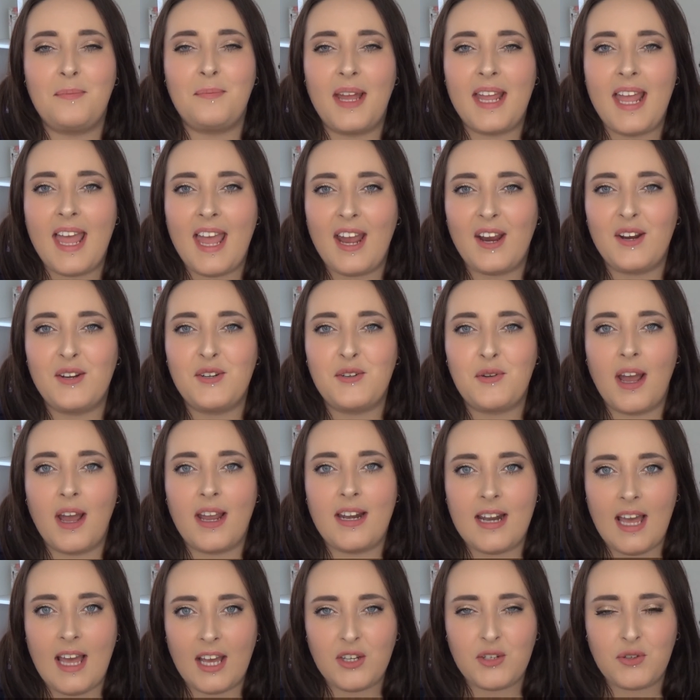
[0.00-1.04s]
hair dry
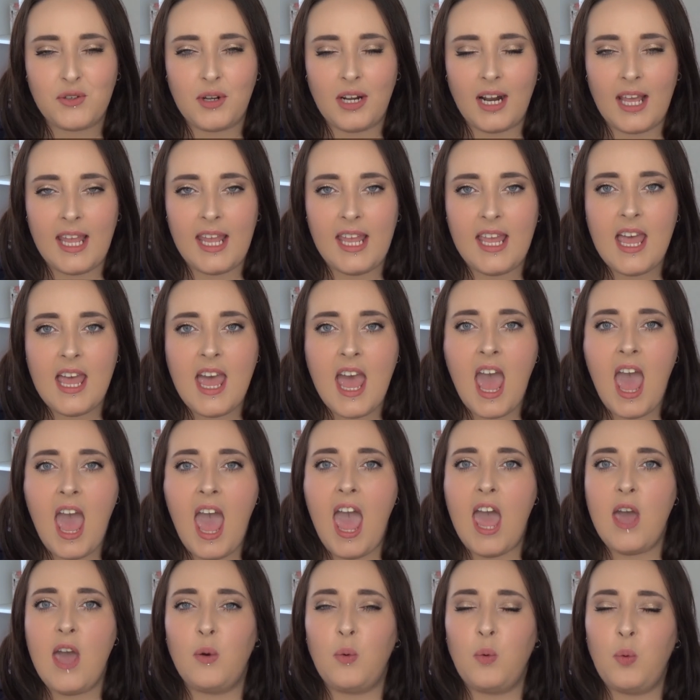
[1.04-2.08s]
naturally,
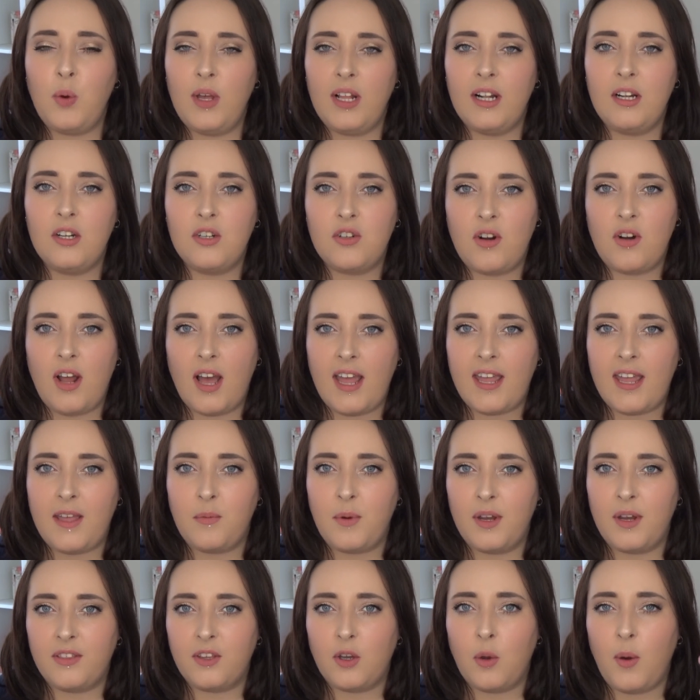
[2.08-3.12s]
it will dry
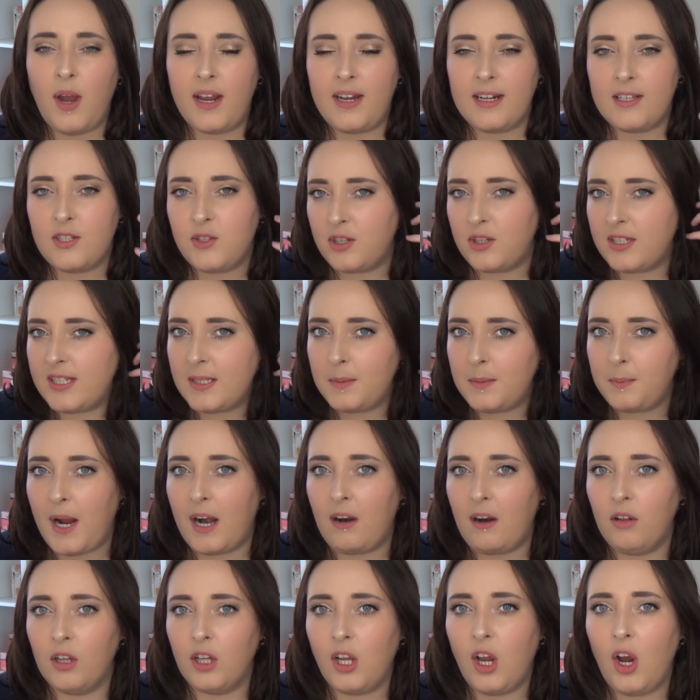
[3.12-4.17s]
with quite a sort of
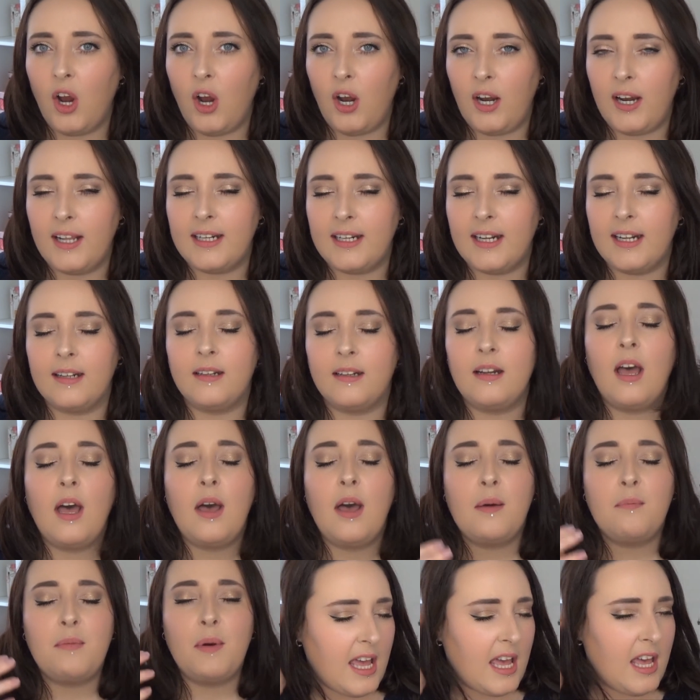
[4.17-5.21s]
spiral curl in it.
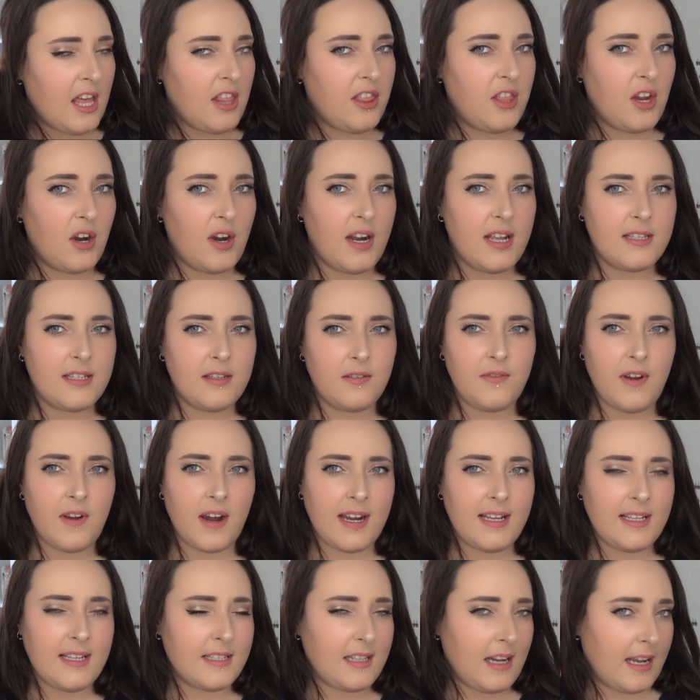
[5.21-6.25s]
But there is a
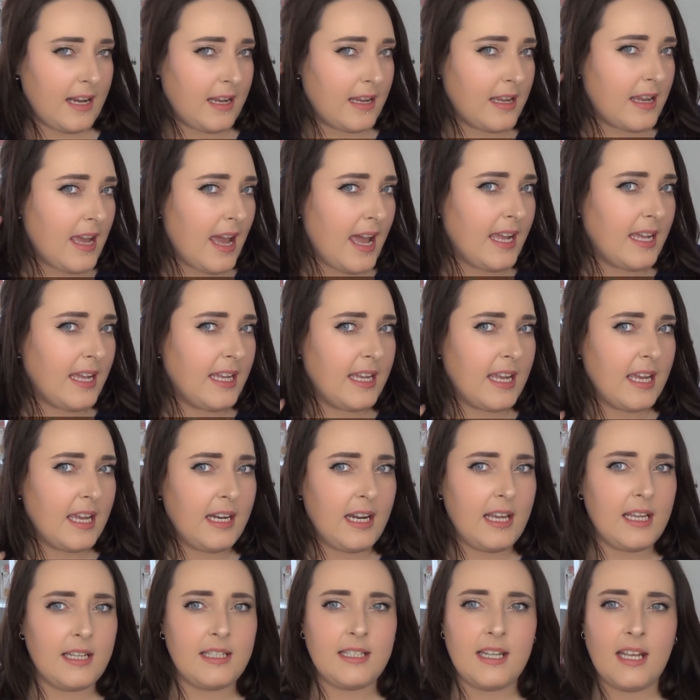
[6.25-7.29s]
very slight kink in
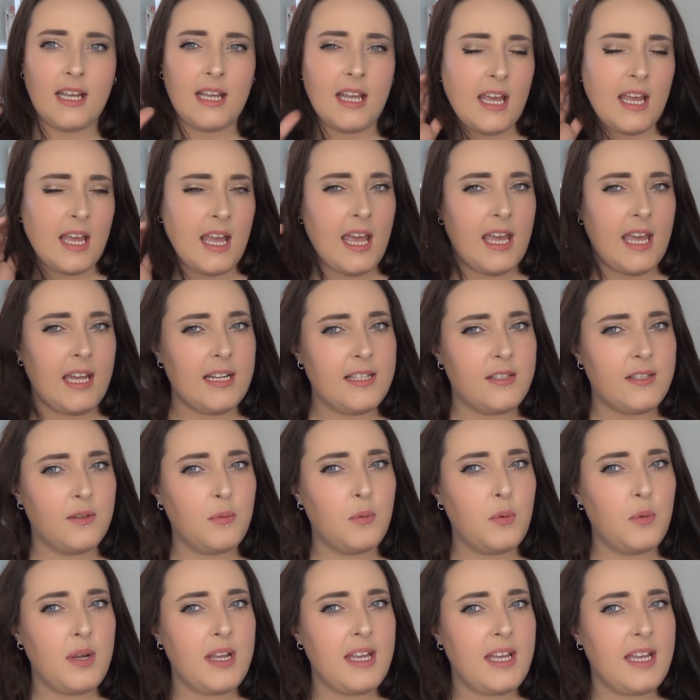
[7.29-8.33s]
it. It is a
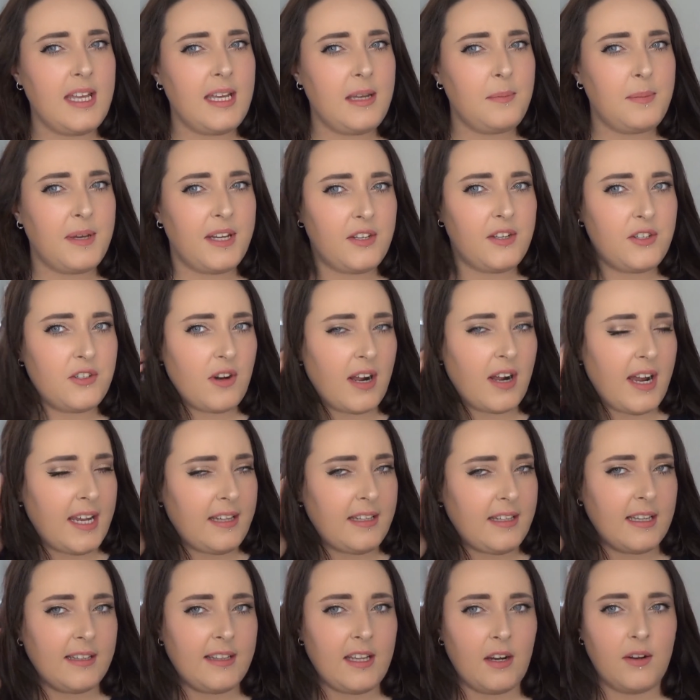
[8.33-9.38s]
wee bit dry in
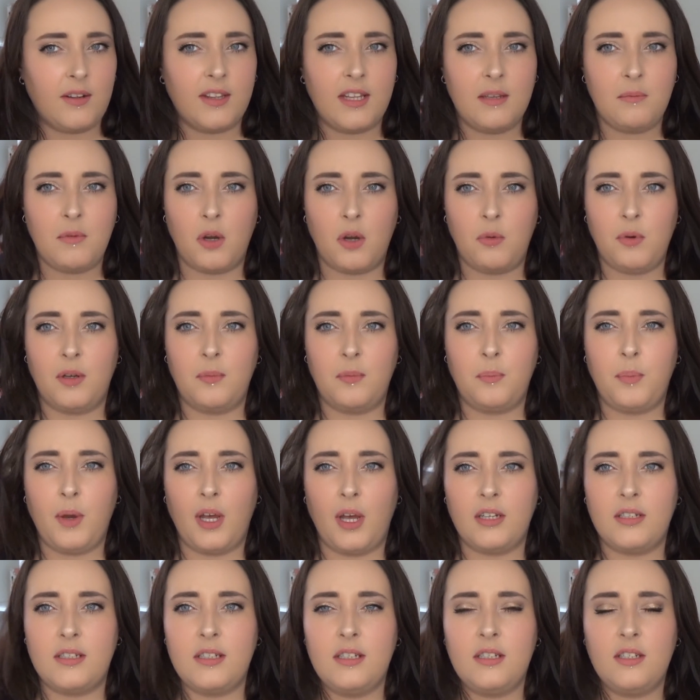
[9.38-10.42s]
that there at the moment,
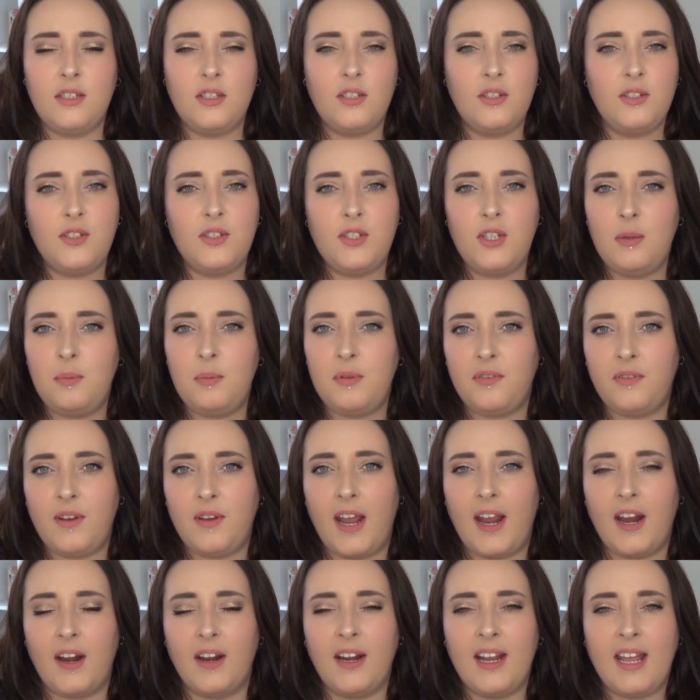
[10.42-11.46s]
but to be
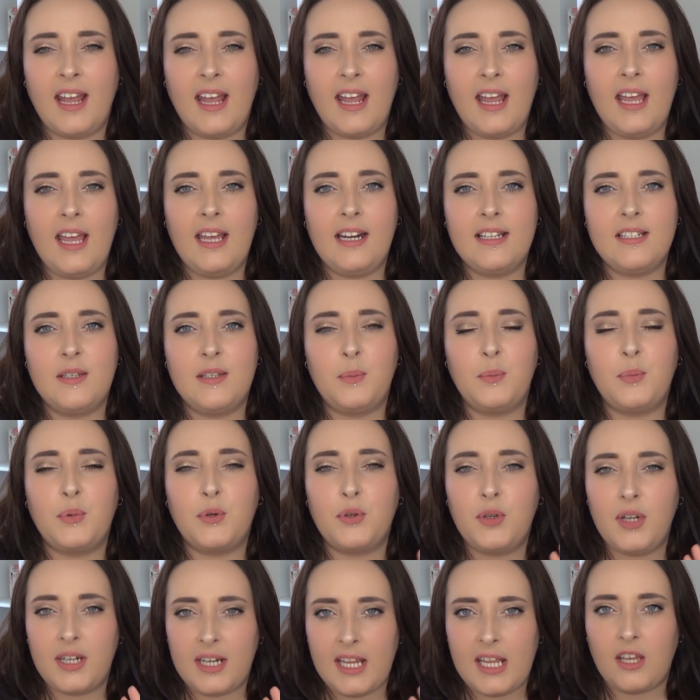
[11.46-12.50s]
fair, it is in
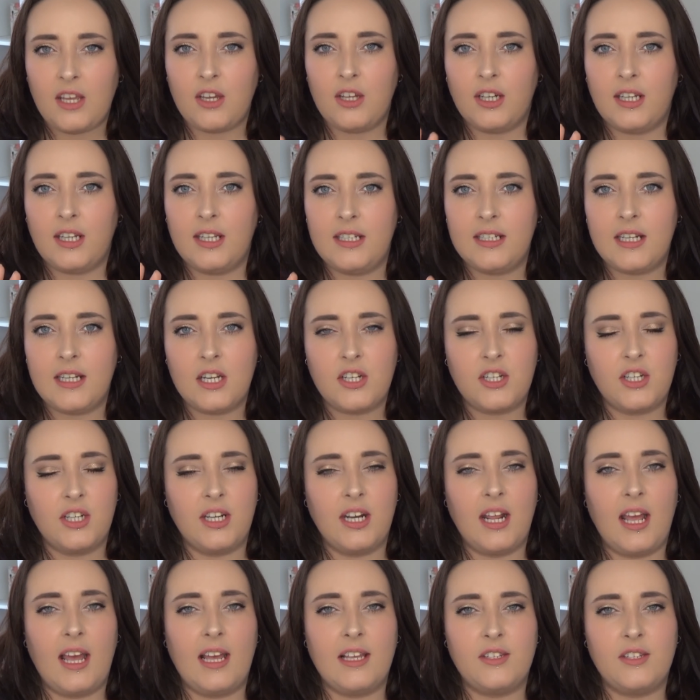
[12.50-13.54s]
pretty good
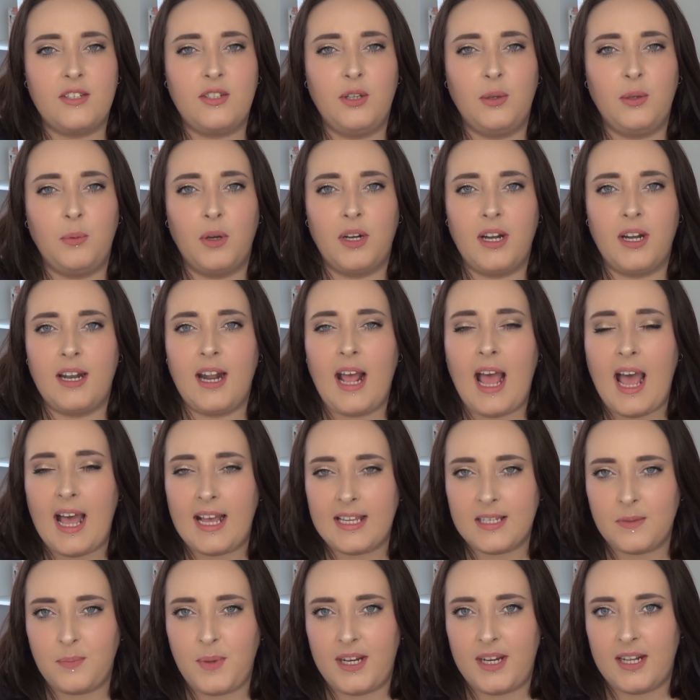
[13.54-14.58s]
condition as to what it
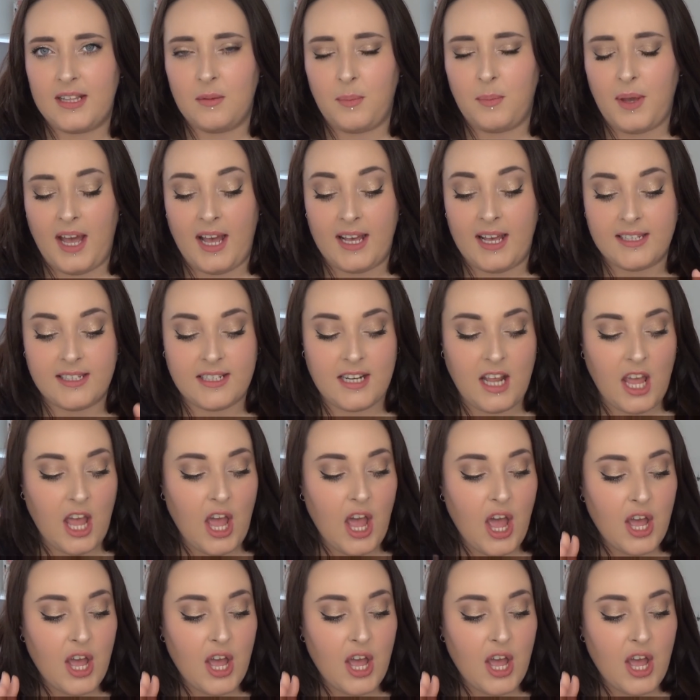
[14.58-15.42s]
has been in the past.